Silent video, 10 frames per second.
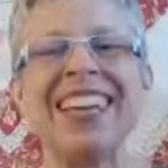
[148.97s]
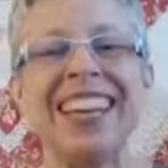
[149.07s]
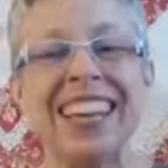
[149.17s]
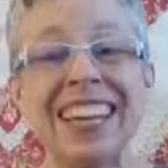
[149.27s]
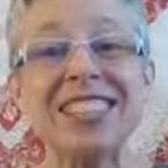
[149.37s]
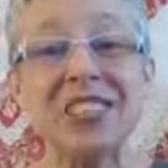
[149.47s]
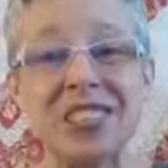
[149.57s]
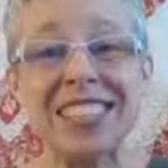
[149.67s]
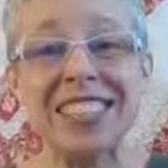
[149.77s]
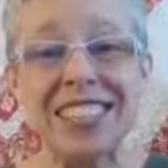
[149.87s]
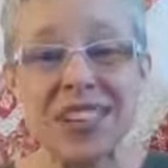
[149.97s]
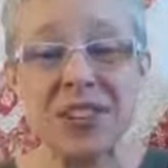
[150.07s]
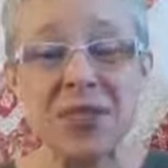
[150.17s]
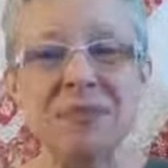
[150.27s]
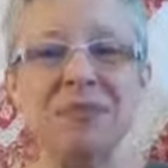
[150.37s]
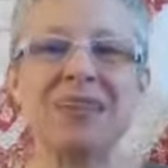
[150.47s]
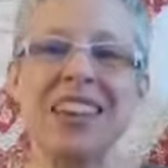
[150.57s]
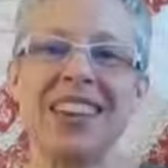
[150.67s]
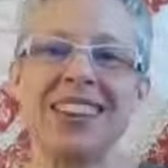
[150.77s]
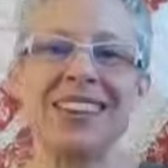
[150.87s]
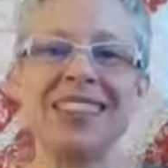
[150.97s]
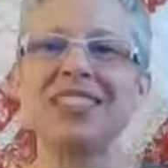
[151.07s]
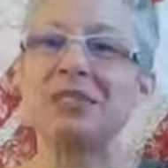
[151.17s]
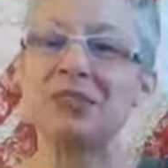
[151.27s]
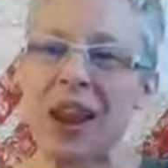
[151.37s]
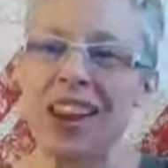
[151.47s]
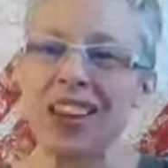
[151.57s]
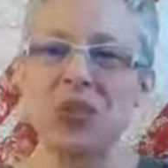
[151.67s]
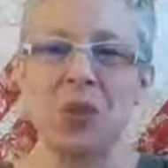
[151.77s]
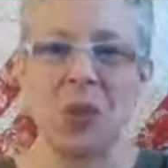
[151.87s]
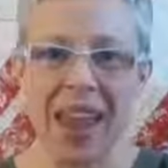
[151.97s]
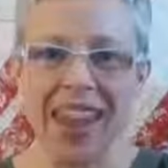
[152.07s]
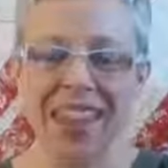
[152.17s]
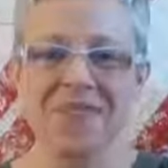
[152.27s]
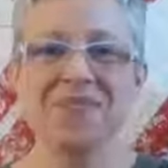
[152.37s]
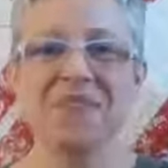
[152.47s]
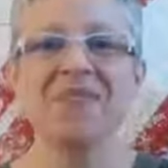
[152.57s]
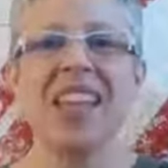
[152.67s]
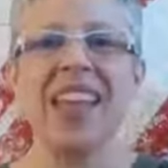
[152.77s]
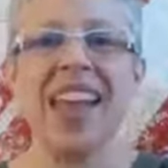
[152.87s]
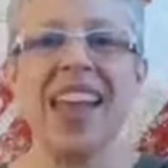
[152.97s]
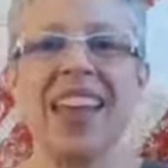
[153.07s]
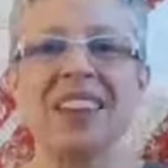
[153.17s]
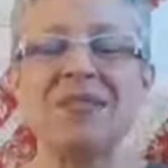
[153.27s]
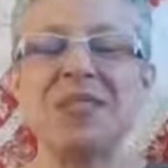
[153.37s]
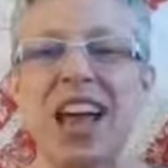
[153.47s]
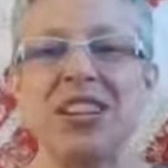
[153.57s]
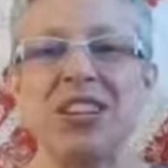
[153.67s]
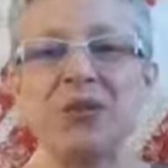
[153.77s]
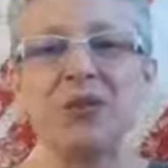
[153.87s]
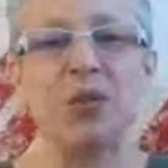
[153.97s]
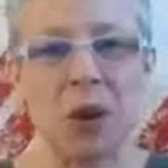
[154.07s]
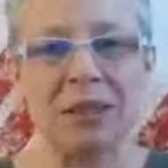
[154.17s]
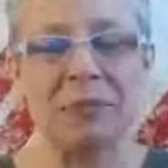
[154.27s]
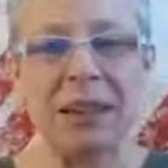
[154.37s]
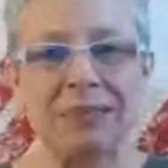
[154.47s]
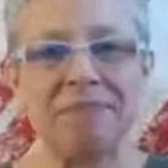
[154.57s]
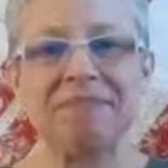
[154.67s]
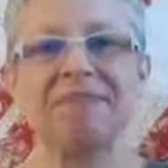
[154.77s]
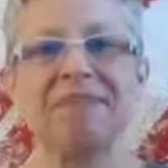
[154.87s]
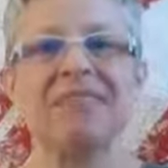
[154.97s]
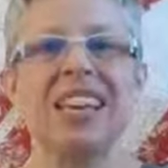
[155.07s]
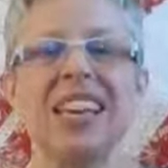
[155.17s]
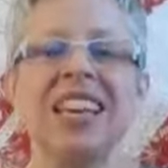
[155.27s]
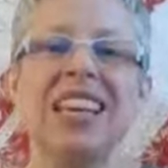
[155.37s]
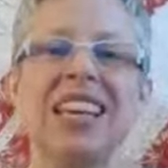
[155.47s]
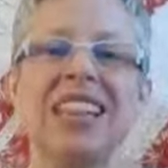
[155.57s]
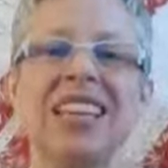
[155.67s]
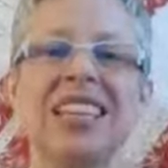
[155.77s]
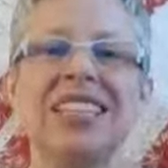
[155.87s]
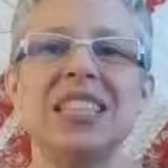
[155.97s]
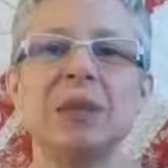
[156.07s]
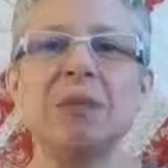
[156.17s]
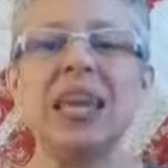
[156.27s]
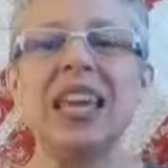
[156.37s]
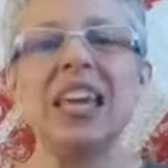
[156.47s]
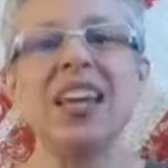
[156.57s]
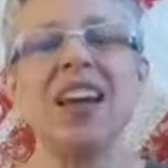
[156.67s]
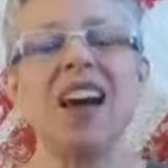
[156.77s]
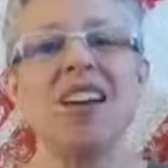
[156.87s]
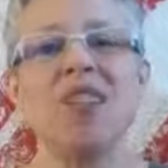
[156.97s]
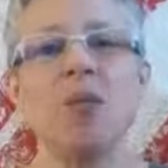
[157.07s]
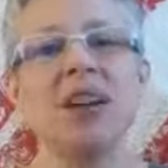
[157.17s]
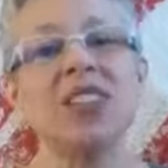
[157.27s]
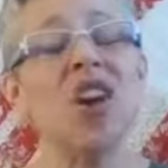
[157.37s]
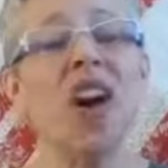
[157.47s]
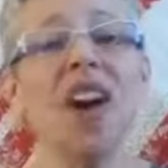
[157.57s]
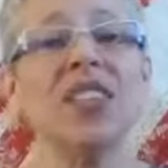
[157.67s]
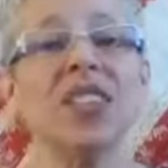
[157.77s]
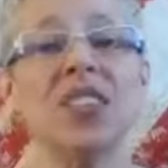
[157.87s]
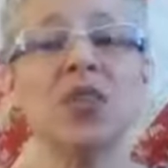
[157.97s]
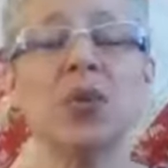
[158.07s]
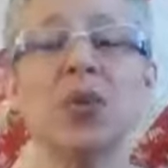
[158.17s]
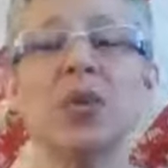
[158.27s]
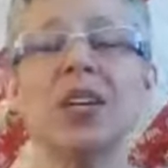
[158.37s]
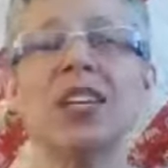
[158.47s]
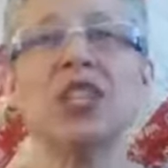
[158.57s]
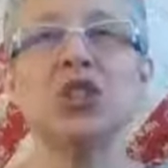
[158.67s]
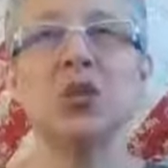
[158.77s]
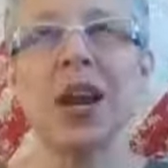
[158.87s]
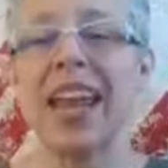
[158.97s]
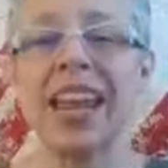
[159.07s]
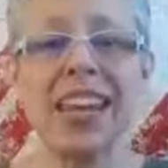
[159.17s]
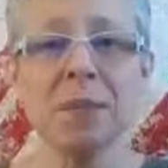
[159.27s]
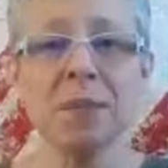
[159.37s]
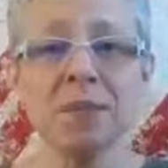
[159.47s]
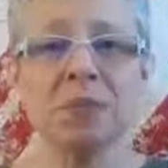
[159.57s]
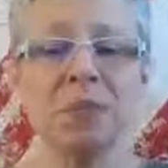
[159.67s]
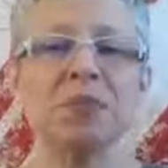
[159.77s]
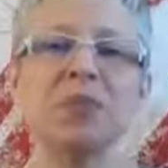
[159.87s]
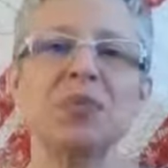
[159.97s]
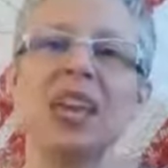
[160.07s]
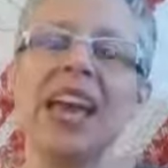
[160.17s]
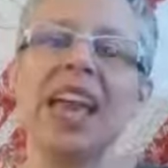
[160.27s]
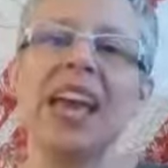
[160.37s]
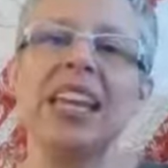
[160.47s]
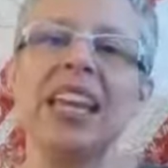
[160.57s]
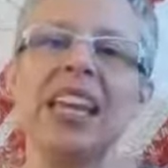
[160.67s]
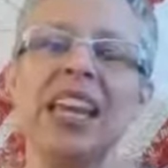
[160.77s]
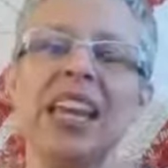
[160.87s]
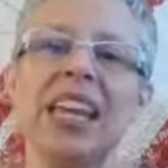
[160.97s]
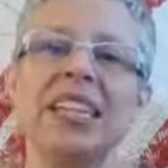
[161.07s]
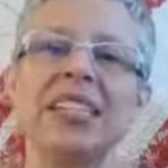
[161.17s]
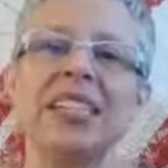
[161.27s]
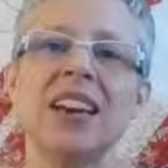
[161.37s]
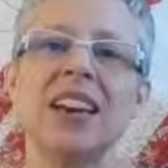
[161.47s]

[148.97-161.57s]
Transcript: It is good to see you in this strange way, and I'm glad you've joined me. This is the beginning of what is called the triennium, and it is